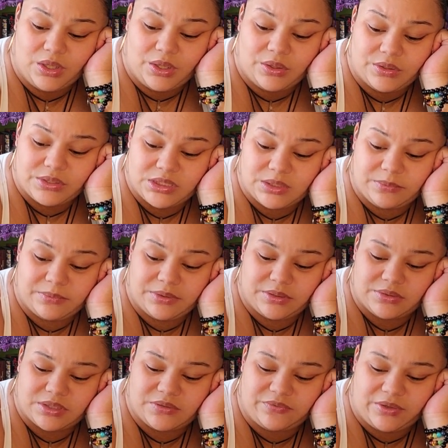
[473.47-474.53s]
Or someone
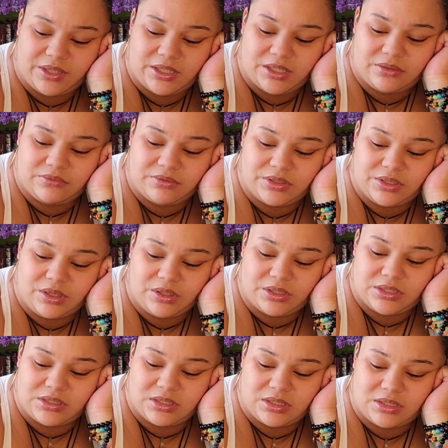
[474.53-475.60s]
else is finding it really hard to
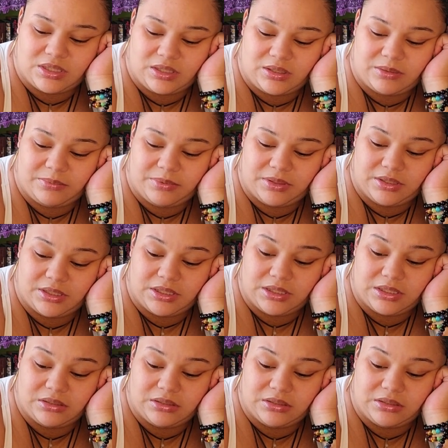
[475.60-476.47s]
take accountability